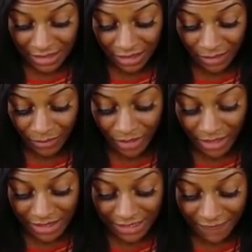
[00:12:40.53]
up,
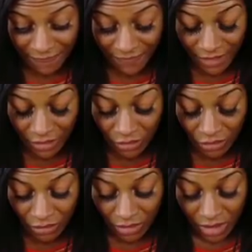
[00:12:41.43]
because I
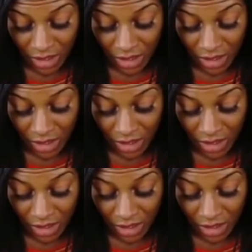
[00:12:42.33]
feel